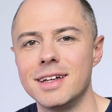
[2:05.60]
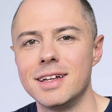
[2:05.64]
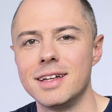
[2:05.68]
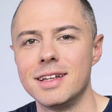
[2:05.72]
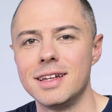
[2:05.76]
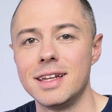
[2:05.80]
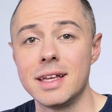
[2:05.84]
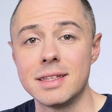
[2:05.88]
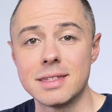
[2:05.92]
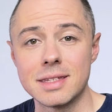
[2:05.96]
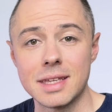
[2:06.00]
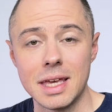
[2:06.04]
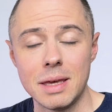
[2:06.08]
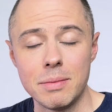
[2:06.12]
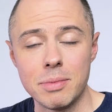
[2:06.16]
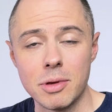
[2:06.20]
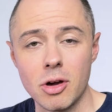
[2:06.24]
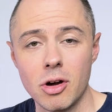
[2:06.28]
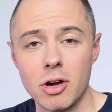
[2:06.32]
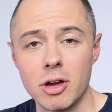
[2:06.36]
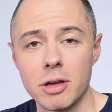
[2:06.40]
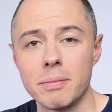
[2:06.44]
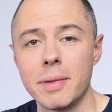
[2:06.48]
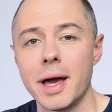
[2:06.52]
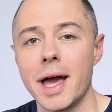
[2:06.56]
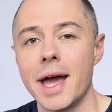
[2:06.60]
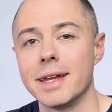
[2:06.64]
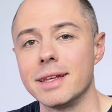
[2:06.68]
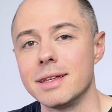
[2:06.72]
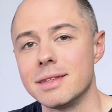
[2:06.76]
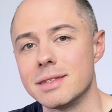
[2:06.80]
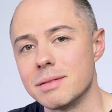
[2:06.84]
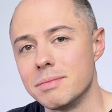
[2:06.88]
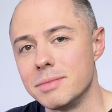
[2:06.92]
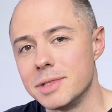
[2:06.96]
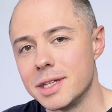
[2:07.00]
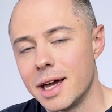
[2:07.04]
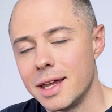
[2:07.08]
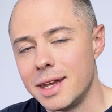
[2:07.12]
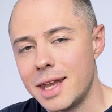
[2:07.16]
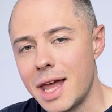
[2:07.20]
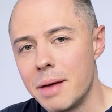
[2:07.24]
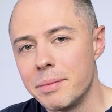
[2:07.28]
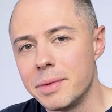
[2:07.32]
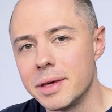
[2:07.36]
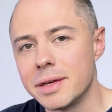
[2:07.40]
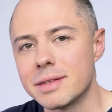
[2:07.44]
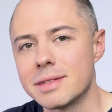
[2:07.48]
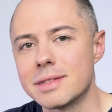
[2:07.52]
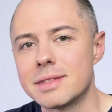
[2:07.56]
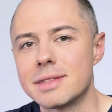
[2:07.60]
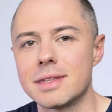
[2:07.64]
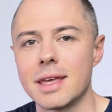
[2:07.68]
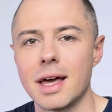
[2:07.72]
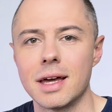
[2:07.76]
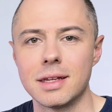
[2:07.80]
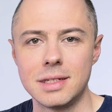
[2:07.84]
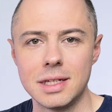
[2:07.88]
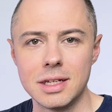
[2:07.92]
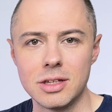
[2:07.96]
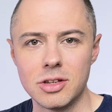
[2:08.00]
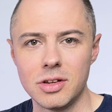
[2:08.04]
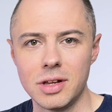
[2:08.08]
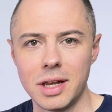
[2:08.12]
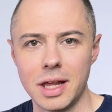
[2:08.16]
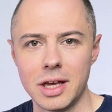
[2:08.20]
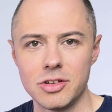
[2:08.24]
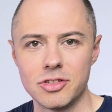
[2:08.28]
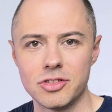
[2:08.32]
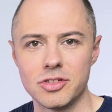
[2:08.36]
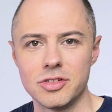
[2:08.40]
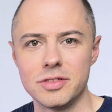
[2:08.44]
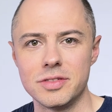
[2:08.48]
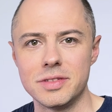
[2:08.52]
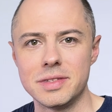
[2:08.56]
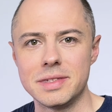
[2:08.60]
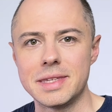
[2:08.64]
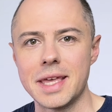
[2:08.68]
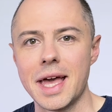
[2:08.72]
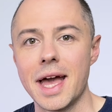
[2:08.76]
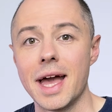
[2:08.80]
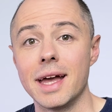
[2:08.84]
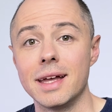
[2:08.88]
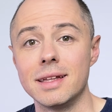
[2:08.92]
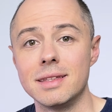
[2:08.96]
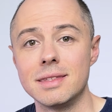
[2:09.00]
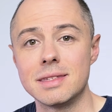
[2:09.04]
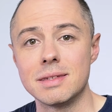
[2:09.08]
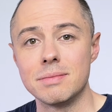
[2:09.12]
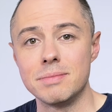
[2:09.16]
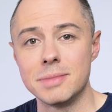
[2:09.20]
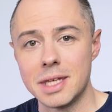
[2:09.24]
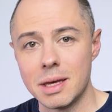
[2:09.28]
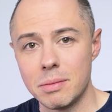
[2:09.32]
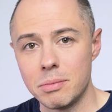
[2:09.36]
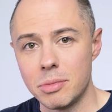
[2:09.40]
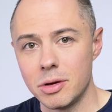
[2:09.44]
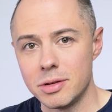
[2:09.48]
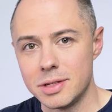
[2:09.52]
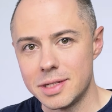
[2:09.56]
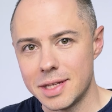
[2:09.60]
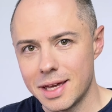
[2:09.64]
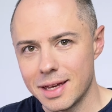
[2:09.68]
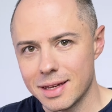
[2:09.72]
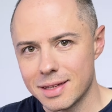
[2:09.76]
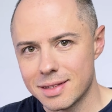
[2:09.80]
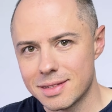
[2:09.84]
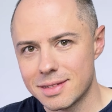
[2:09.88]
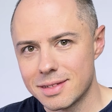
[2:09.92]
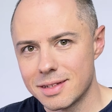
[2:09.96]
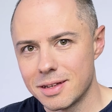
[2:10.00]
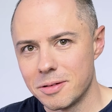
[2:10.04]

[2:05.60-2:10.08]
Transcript: Let's keep going by adding some dynamics, articulations, and some tempo text.